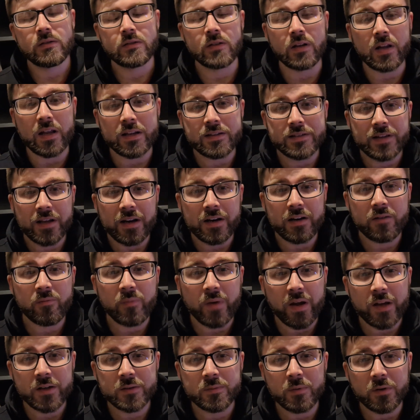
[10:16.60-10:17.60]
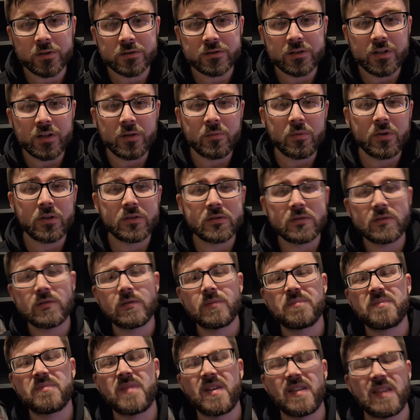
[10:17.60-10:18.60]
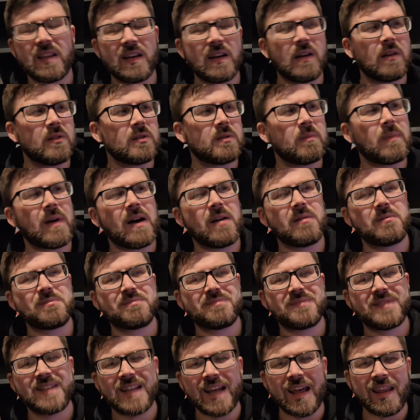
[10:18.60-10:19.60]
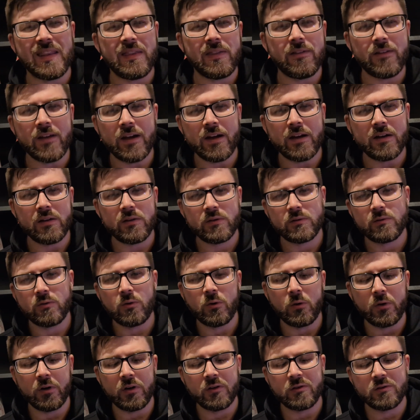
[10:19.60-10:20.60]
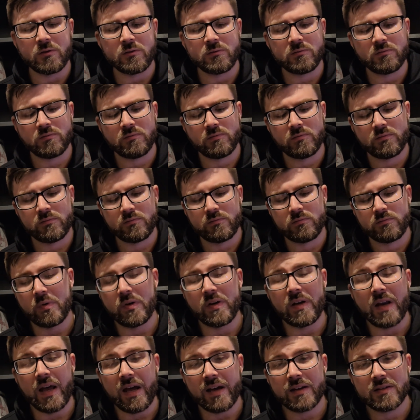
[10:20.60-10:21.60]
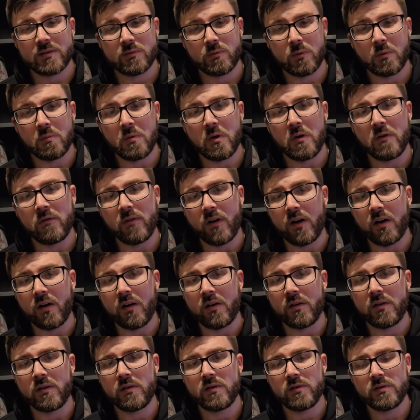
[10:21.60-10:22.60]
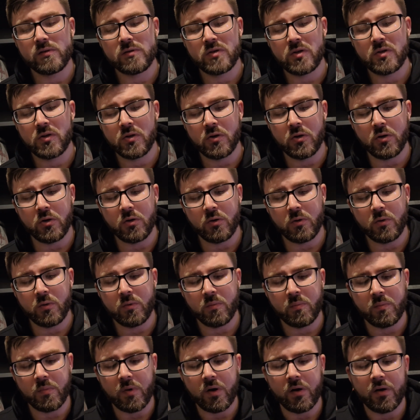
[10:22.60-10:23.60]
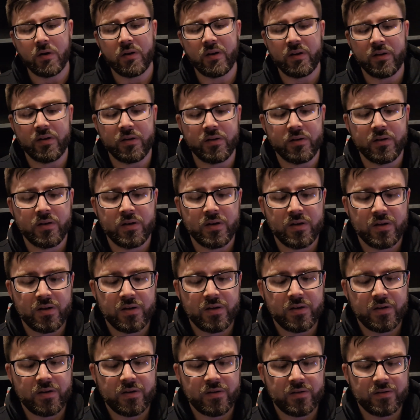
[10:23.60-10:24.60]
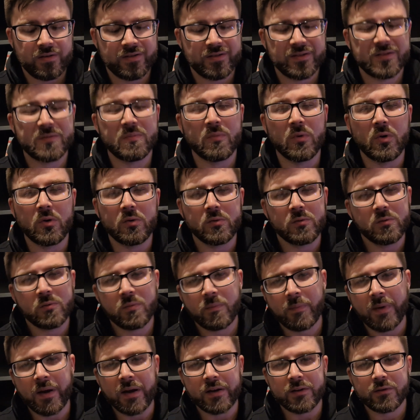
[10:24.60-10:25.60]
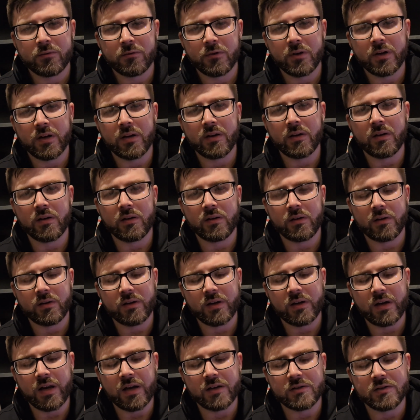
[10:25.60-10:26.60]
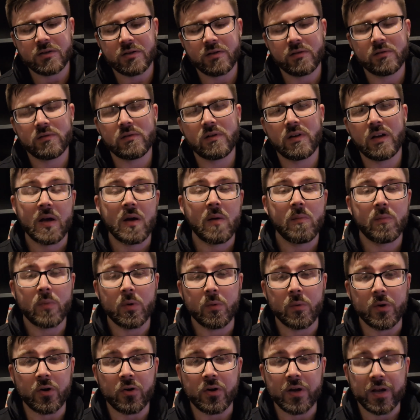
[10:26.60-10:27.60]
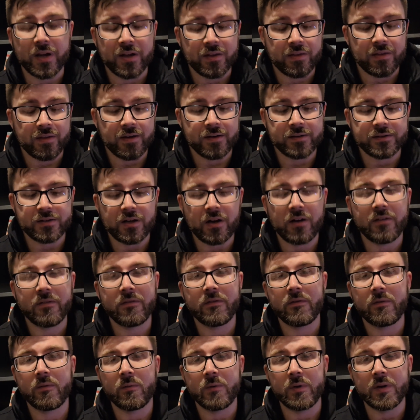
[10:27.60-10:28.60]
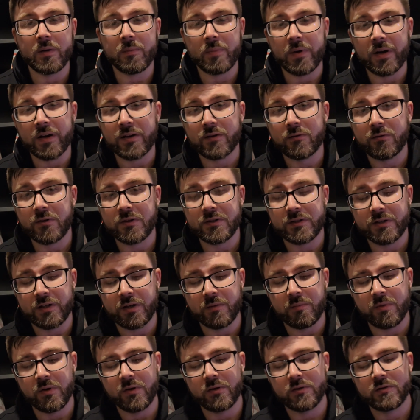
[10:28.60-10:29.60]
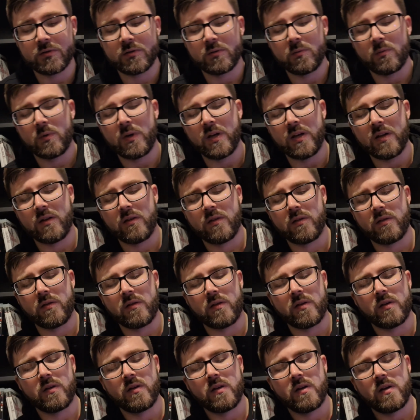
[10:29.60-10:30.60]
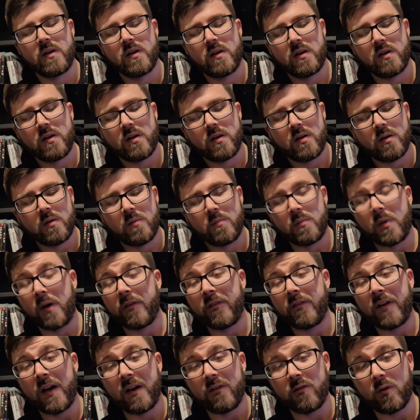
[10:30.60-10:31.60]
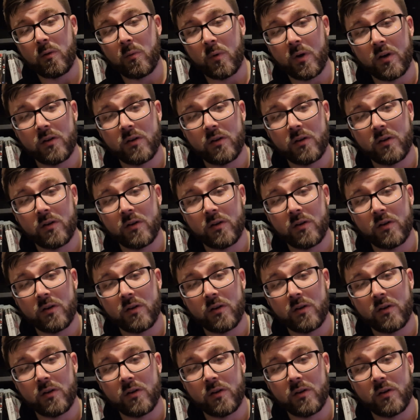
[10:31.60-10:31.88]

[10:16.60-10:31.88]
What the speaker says: So that's the end of my Xbox Steelbooks. I think there was about 10 there all in all. But next we'll move on to my small PS3 collection, but we'll kick things off with the PS3 Steelbooks with my favourite